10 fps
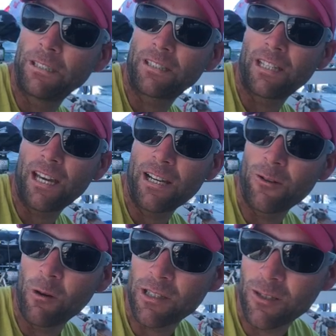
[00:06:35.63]
Just the
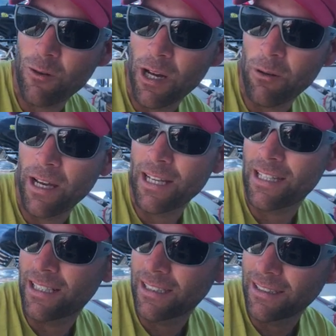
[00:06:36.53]
angle wasn't quite right,
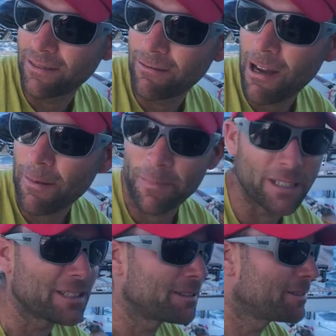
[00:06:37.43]
and then I wrapped
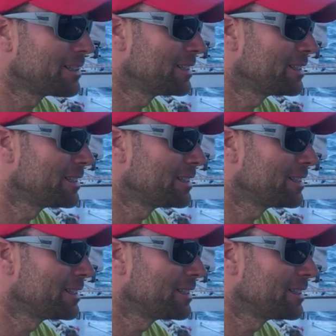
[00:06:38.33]
the